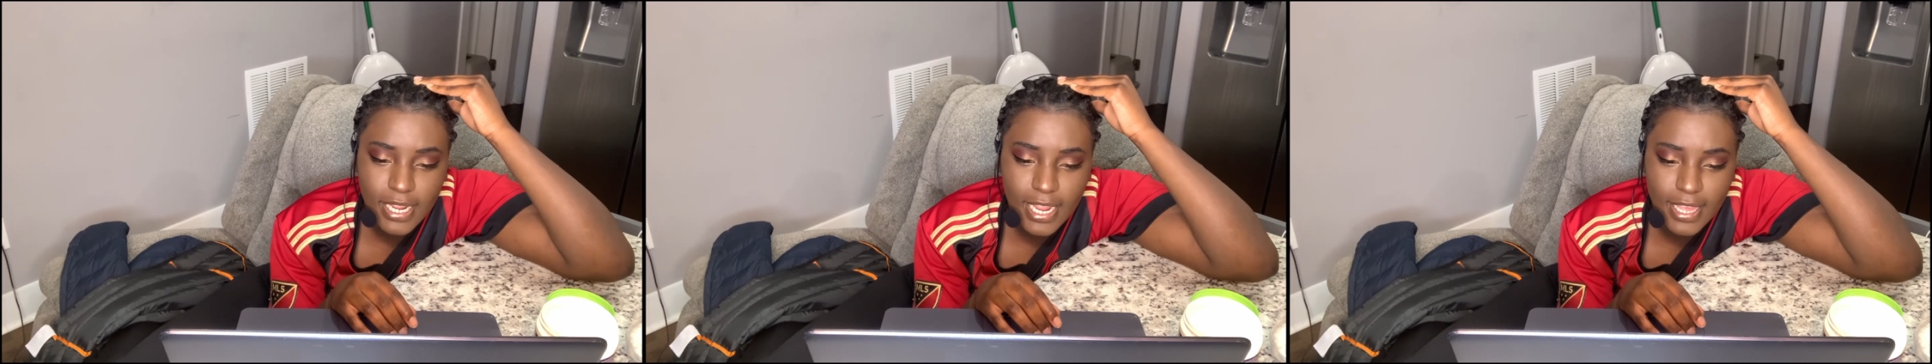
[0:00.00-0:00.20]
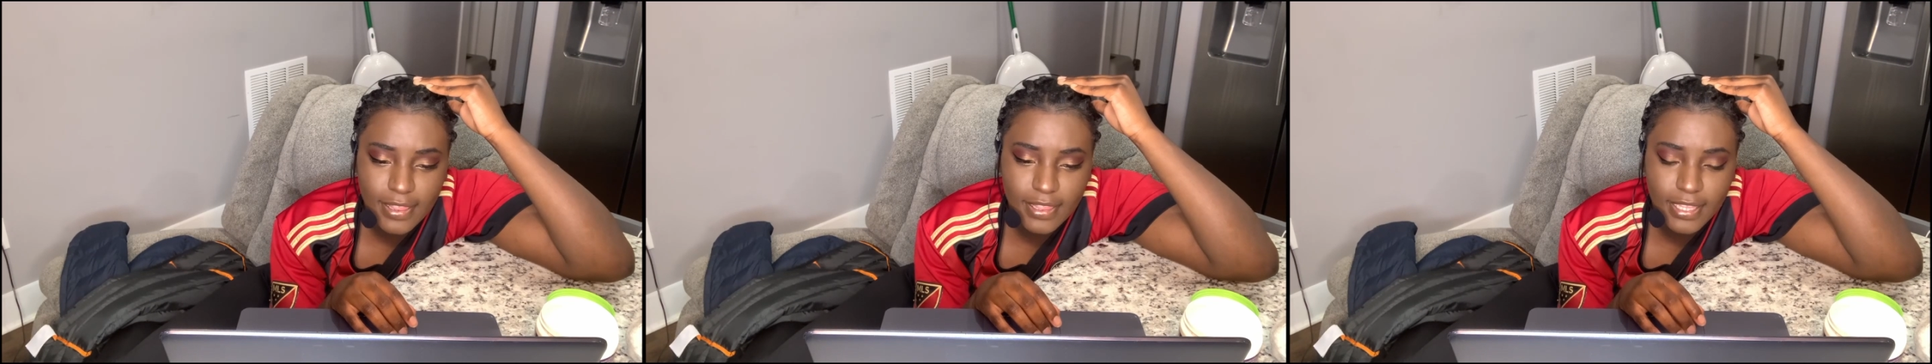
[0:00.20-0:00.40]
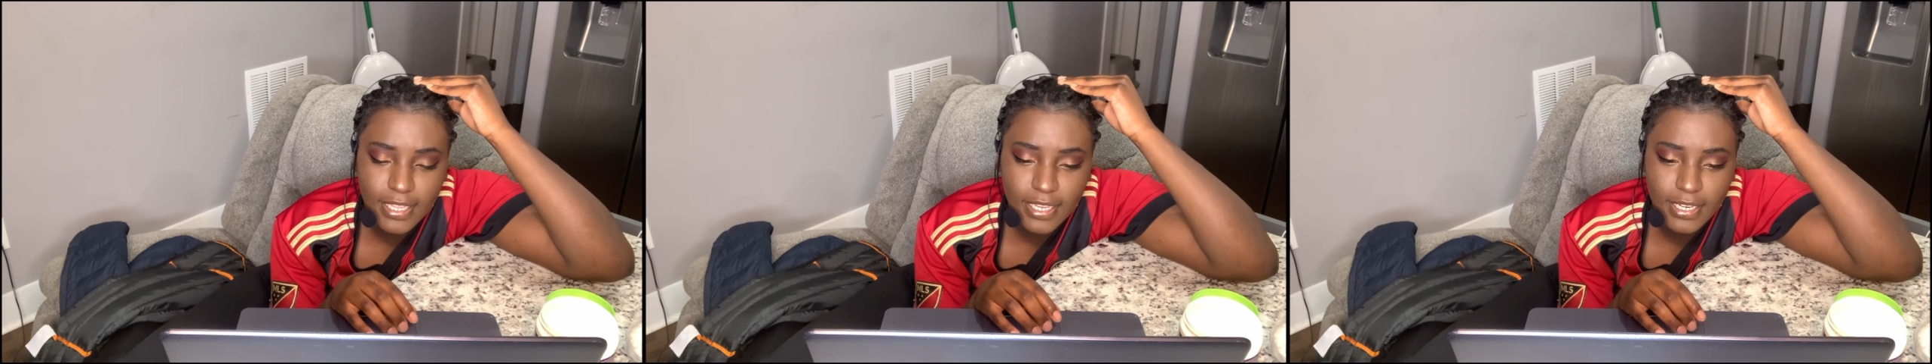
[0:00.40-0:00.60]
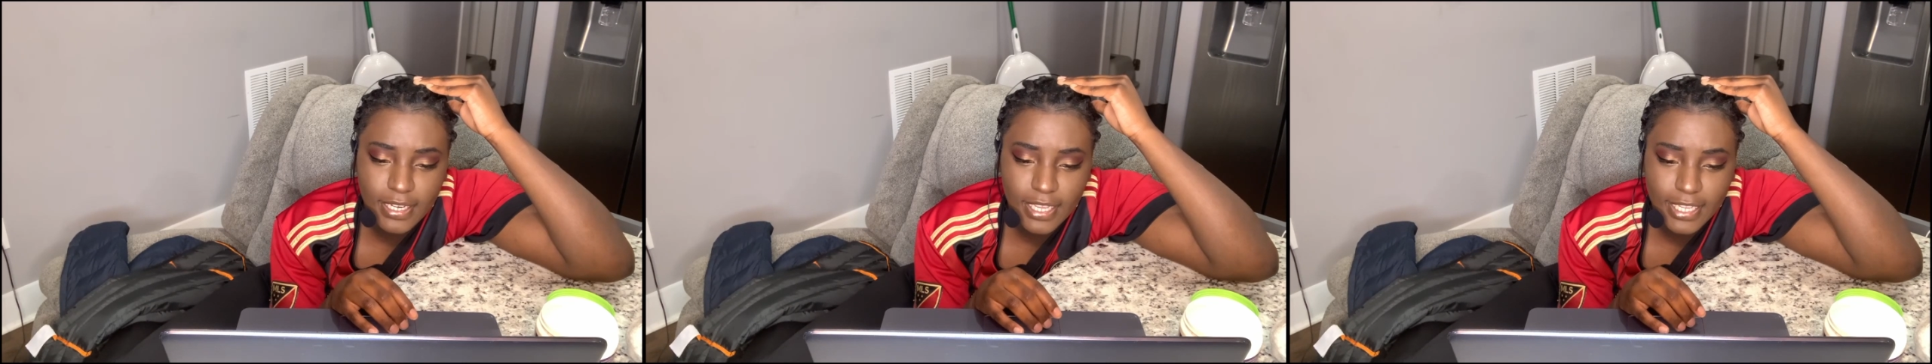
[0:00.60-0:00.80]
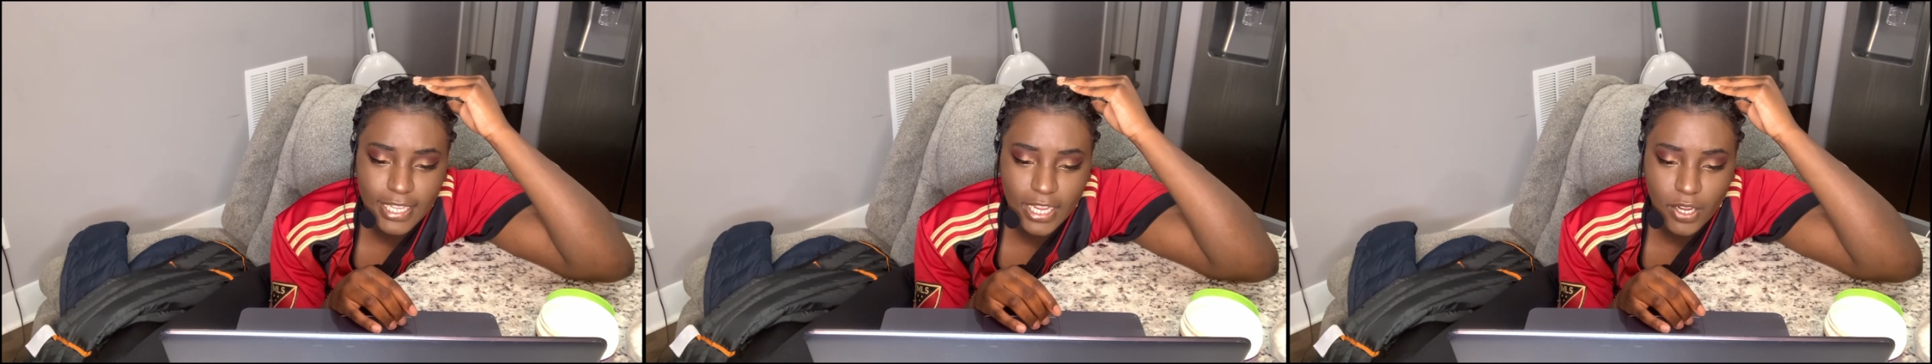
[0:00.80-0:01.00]
and then
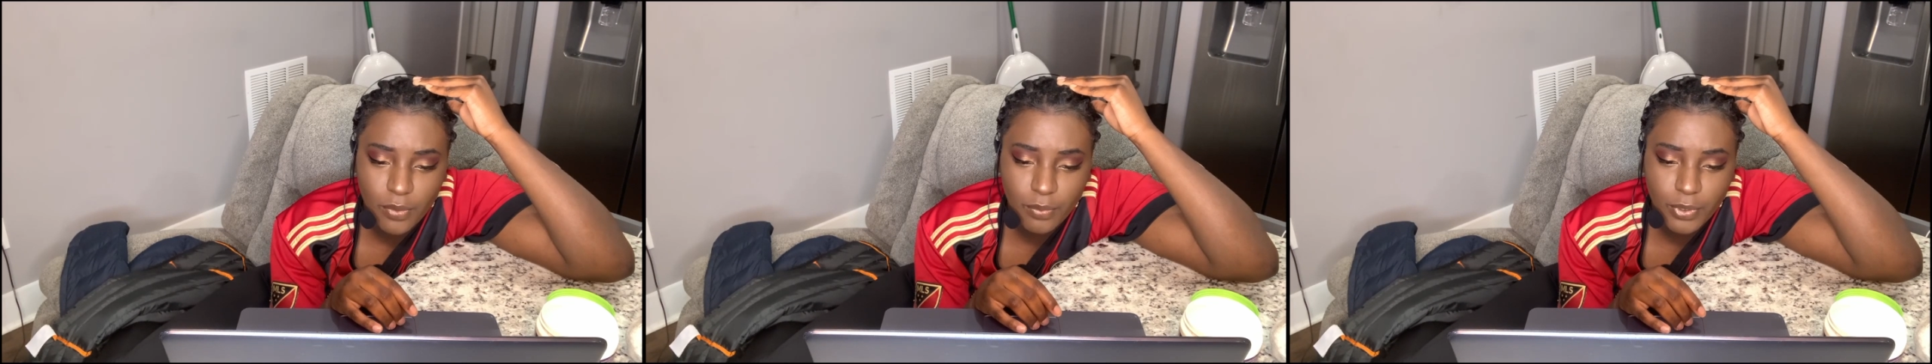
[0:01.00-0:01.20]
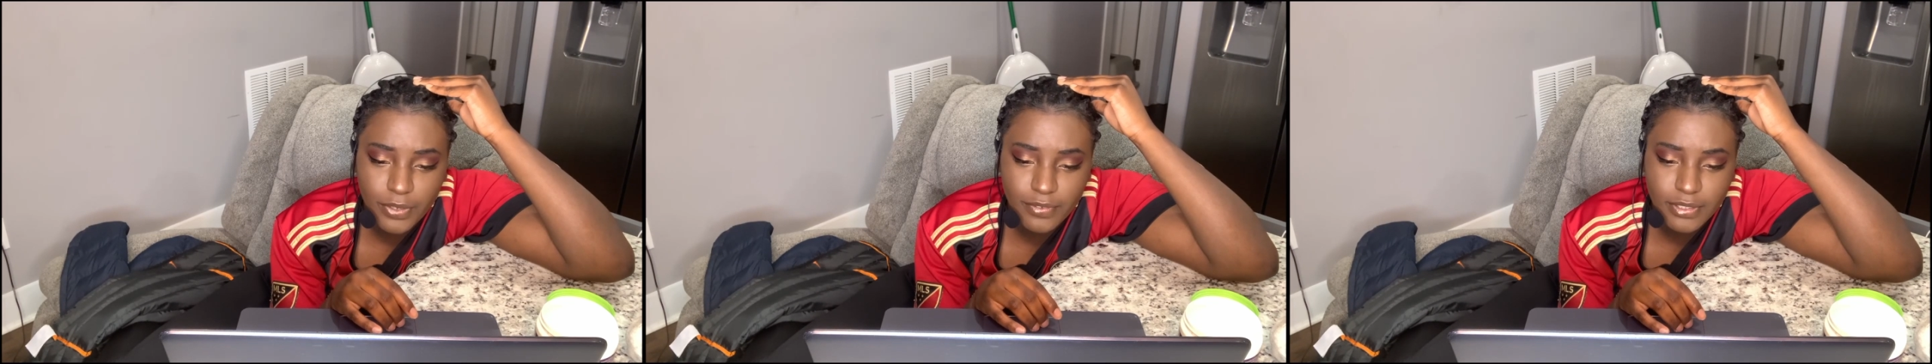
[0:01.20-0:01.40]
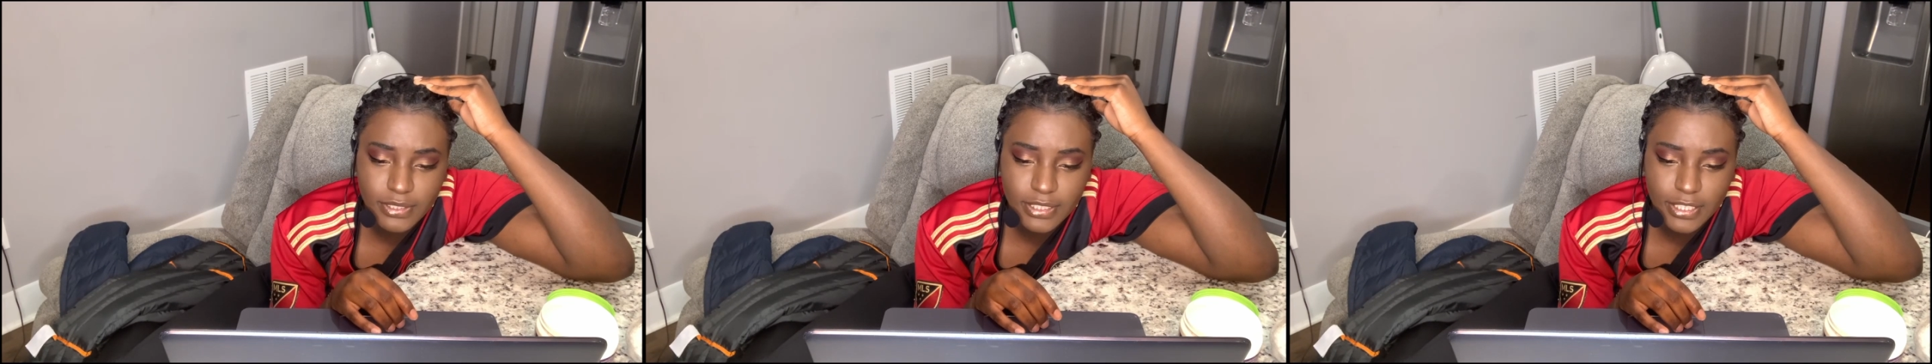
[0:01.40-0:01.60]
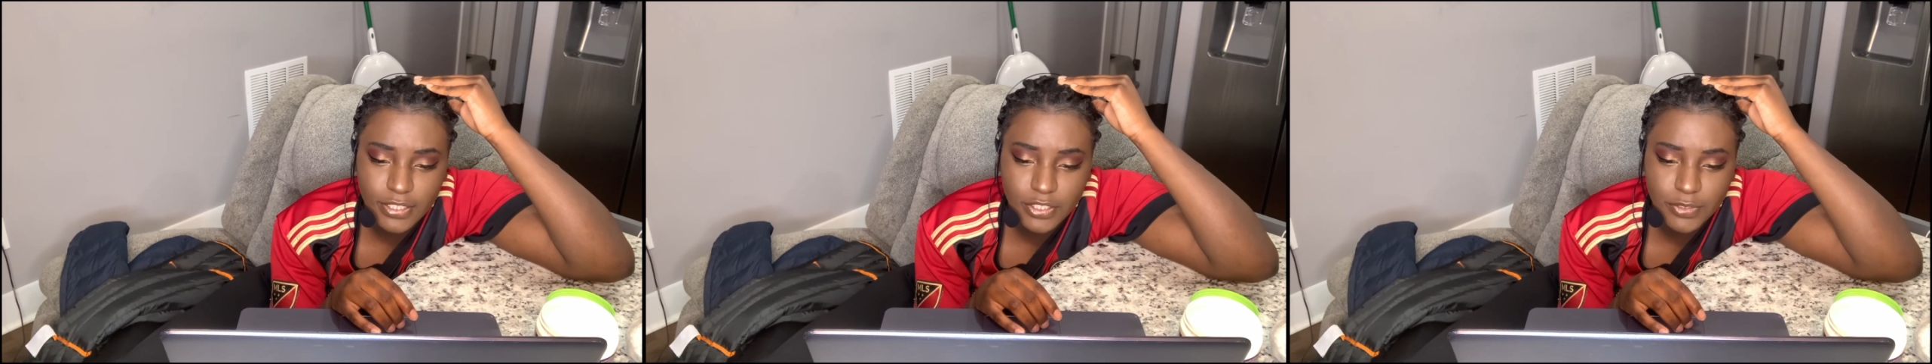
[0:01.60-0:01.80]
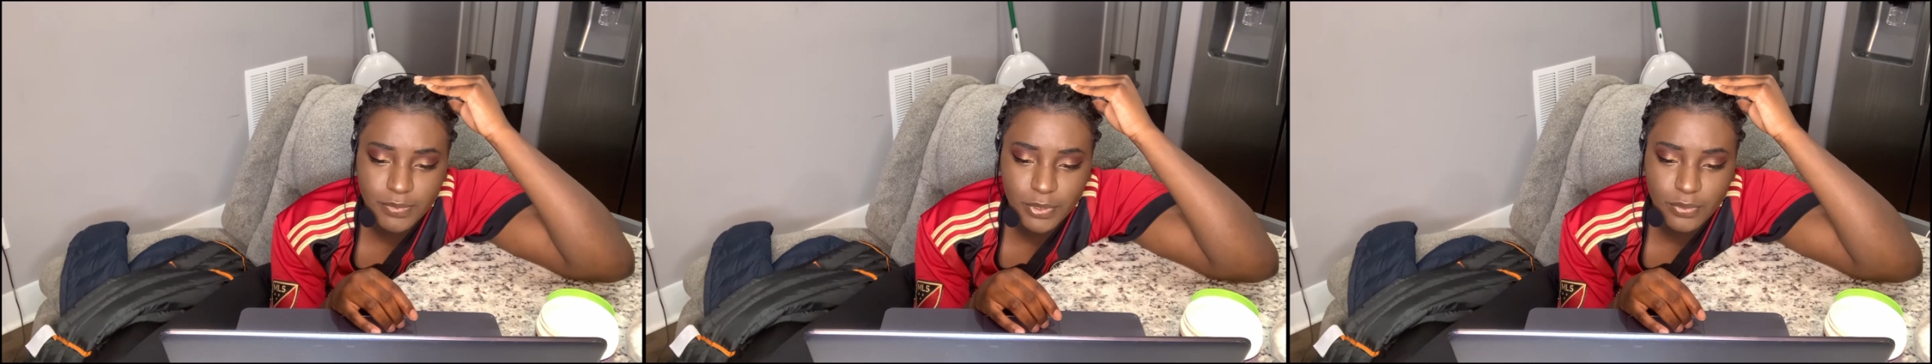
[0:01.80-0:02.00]
account previously in
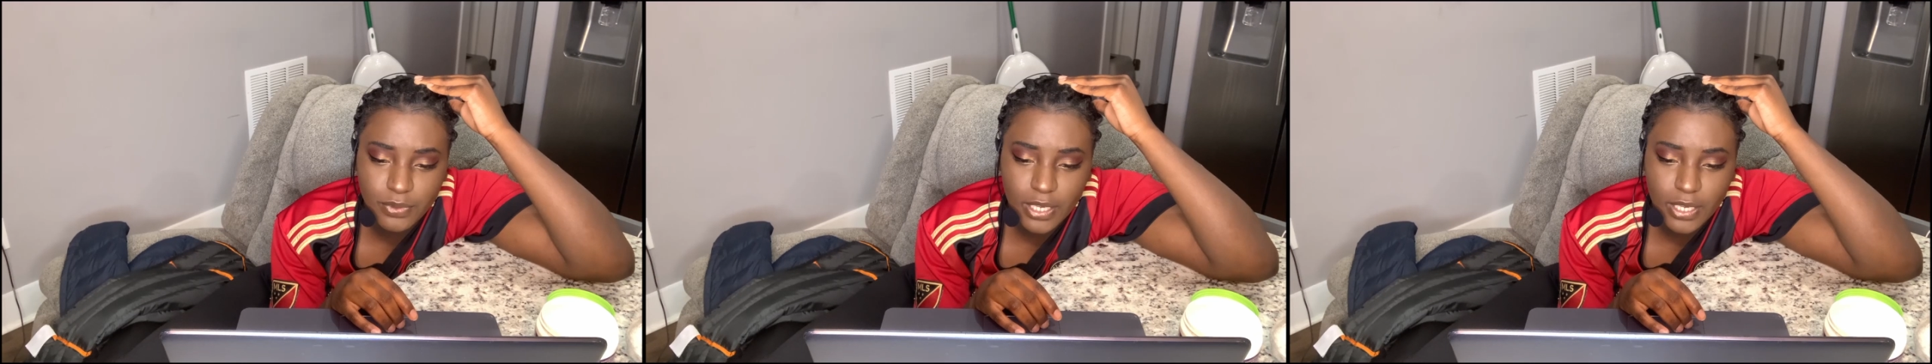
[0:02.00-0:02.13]
dispute